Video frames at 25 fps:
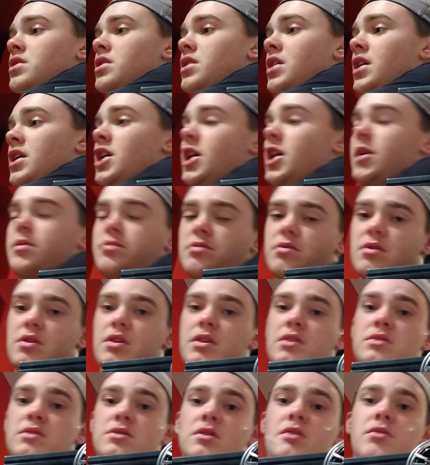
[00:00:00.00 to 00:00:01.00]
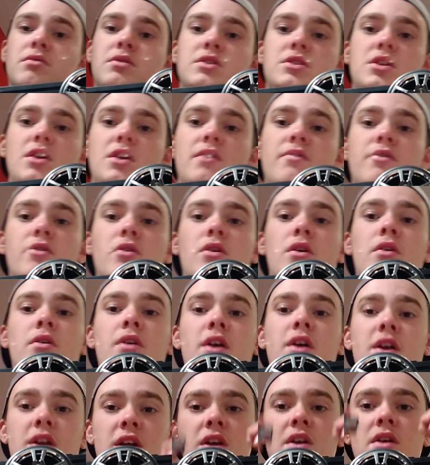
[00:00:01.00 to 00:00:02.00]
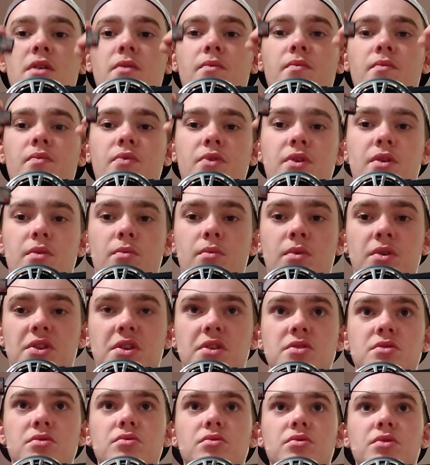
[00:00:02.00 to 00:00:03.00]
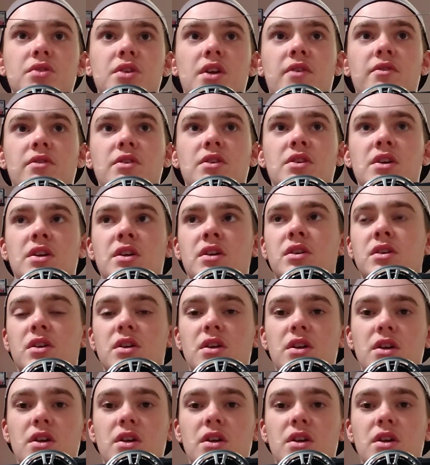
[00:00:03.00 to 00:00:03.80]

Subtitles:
It comes with its own receiver already, with the tool and everything.